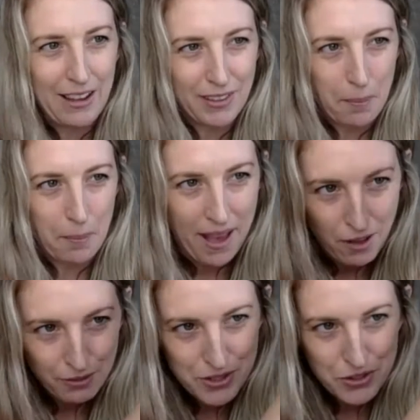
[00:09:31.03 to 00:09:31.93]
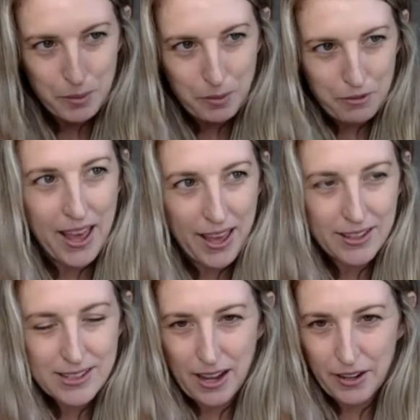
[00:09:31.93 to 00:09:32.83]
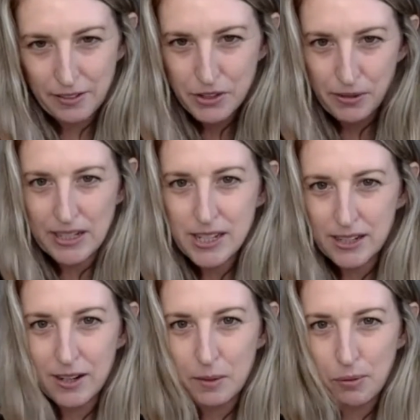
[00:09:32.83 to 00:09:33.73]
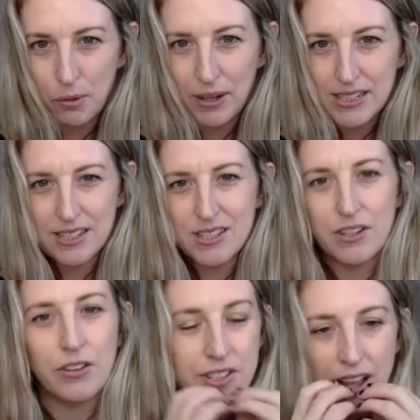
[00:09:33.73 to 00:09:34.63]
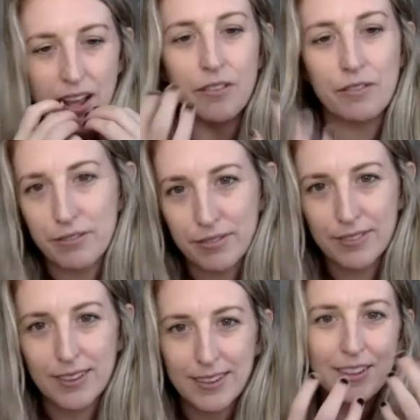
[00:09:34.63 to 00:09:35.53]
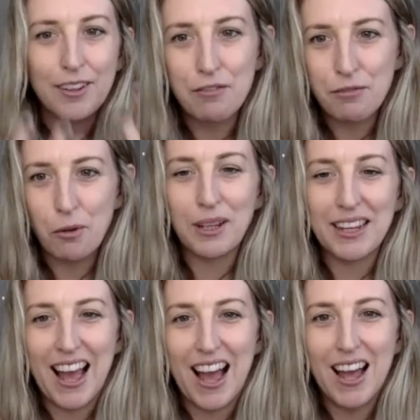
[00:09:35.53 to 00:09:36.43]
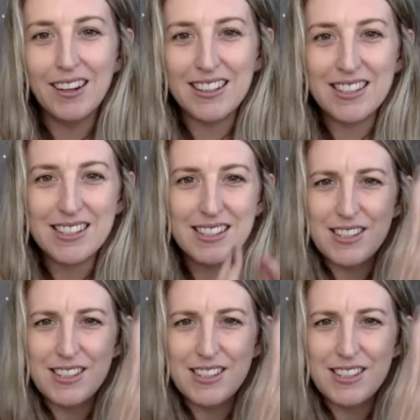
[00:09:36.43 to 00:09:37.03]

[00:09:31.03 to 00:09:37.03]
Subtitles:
having a powerful stream of air that's kind of directed at a point. It's not just kind of falling out. Oh. It's